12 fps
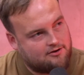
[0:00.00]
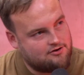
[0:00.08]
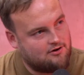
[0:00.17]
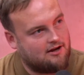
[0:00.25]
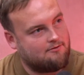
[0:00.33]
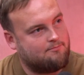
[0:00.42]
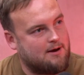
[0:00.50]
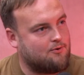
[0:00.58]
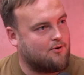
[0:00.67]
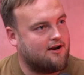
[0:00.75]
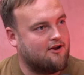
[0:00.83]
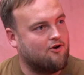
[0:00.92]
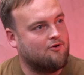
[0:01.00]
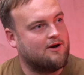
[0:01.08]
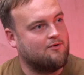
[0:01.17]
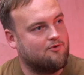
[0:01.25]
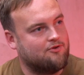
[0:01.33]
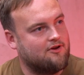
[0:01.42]
'cause you know, like Pep Guardiola when he
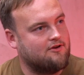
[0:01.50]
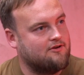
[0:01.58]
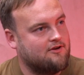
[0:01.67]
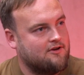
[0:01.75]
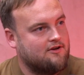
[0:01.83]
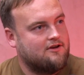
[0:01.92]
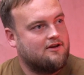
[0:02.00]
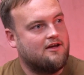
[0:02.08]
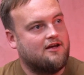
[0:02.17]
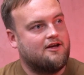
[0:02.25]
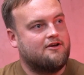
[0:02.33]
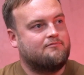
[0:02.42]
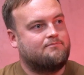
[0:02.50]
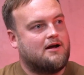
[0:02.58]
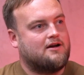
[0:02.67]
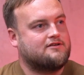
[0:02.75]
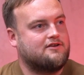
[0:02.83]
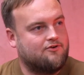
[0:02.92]
won the
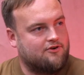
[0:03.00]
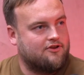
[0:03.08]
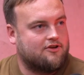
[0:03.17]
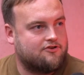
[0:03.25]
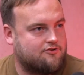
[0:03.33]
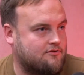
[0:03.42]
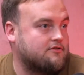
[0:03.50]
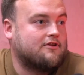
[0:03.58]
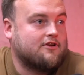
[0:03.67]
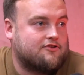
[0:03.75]
Barcelona, the